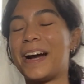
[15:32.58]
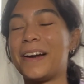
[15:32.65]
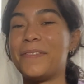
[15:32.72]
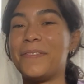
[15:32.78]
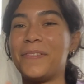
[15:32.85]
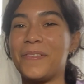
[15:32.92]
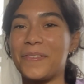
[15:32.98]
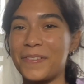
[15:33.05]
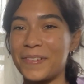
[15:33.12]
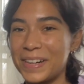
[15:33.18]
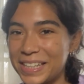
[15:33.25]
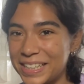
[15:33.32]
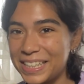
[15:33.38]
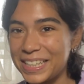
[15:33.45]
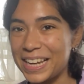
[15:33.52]
I'm
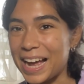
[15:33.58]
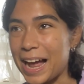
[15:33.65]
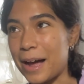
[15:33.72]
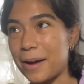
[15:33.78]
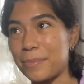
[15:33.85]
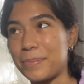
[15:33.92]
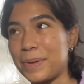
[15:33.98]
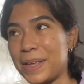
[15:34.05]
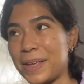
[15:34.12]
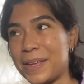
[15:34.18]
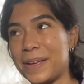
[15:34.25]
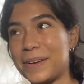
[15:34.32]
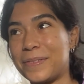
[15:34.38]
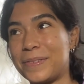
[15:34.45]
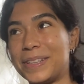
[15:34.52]
really happy
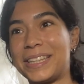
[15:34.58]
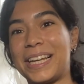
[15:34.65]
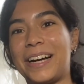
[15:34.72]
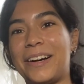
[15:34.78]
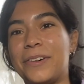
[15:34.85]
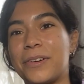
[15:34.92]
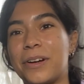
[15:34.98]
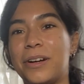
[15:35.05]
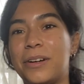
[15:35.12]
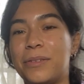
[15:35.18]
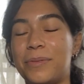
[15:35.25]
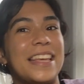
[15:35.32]
with the outcome.